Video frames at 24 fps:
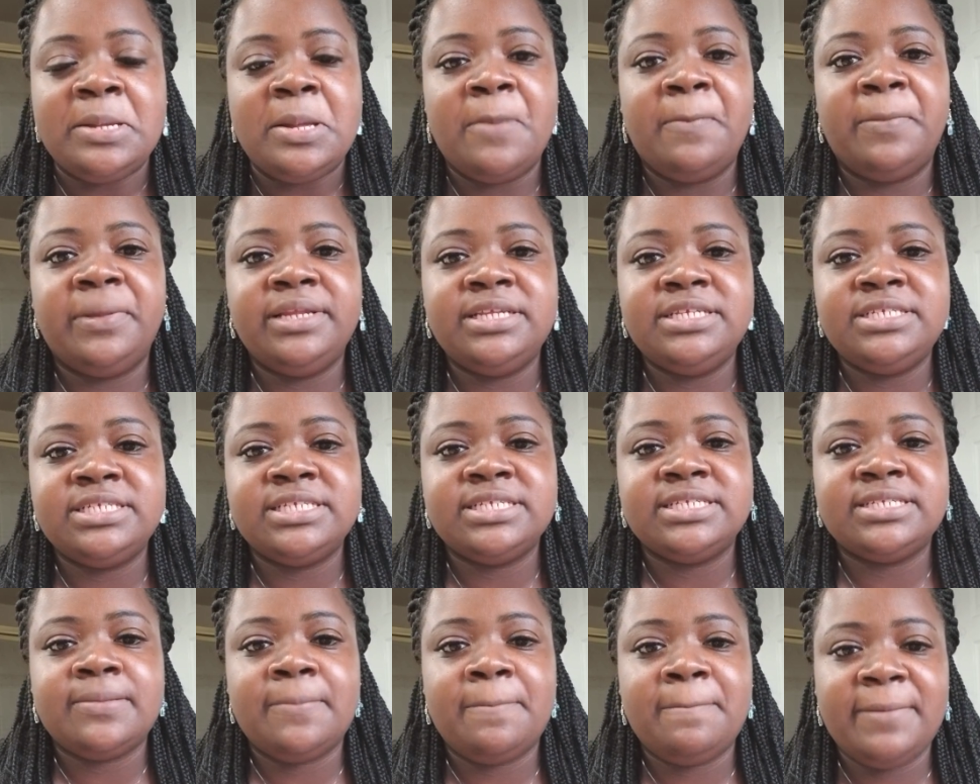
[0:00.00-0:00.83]
But it's
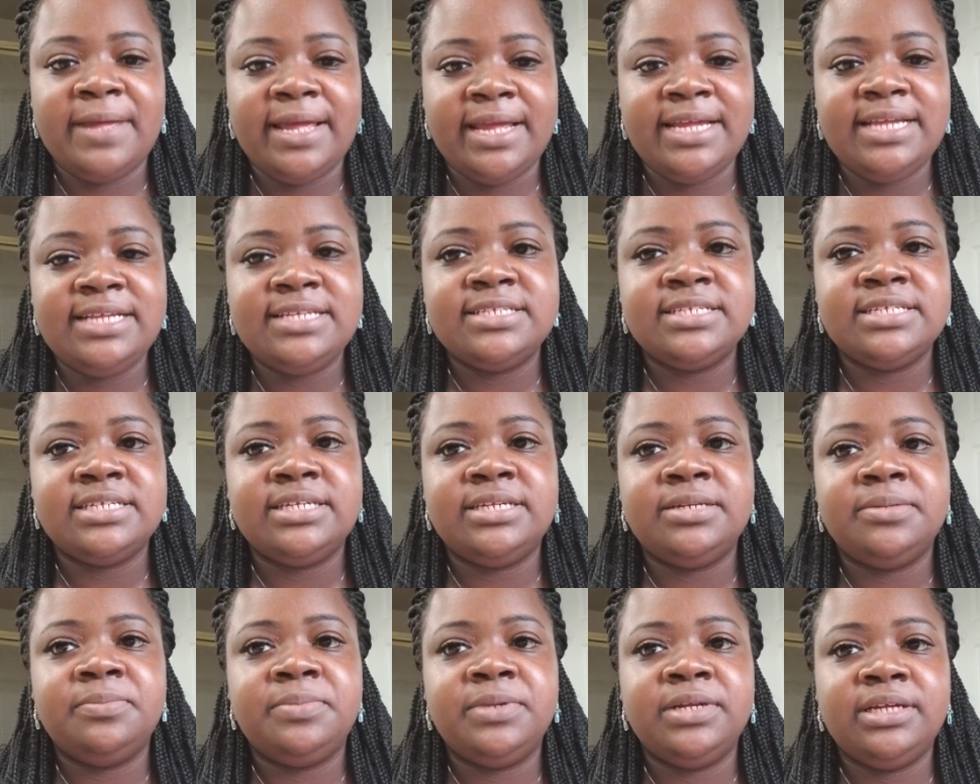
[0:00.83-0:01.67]
just
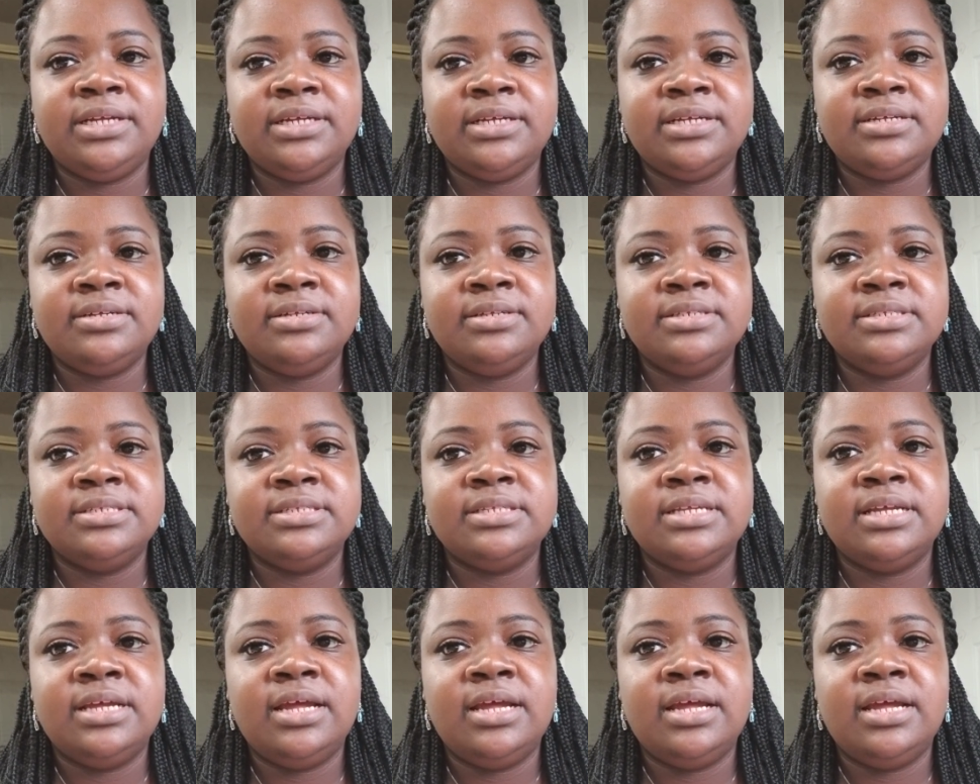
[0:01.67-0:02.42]
amazing, because